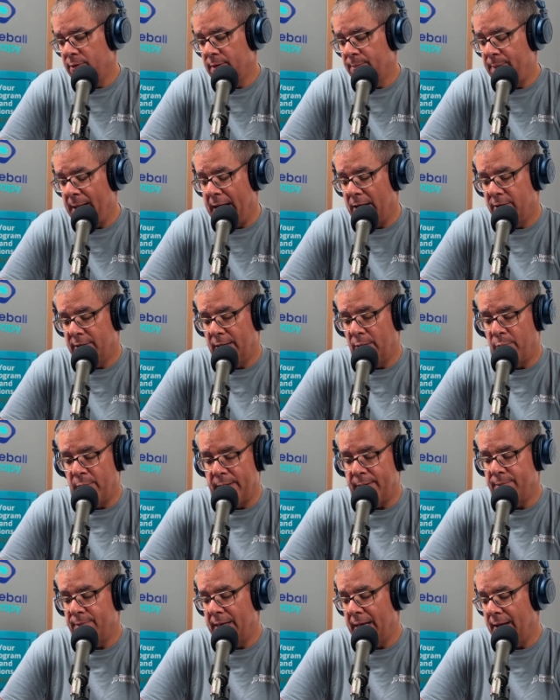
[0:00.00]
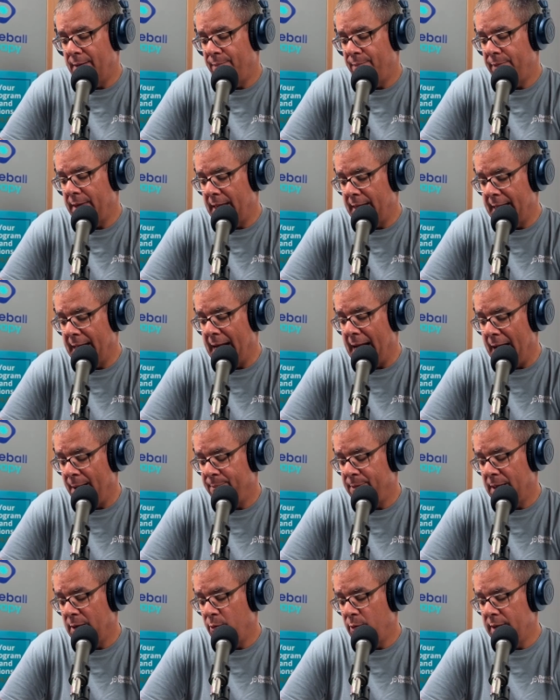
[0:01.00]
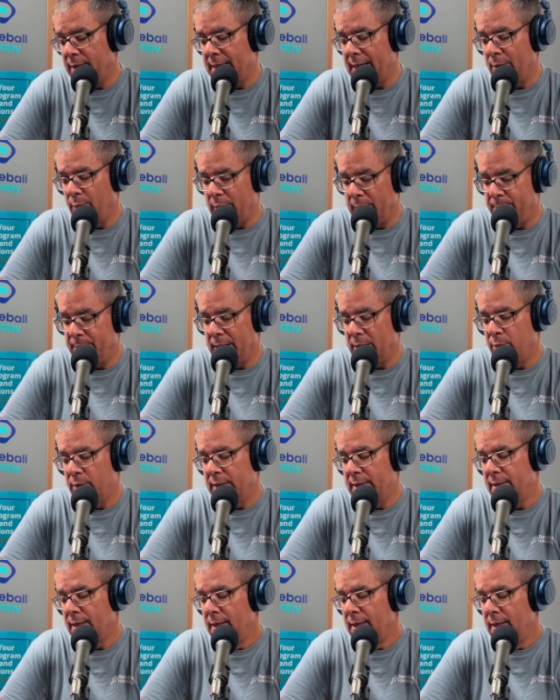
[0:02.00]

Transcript: the paddle that we play with,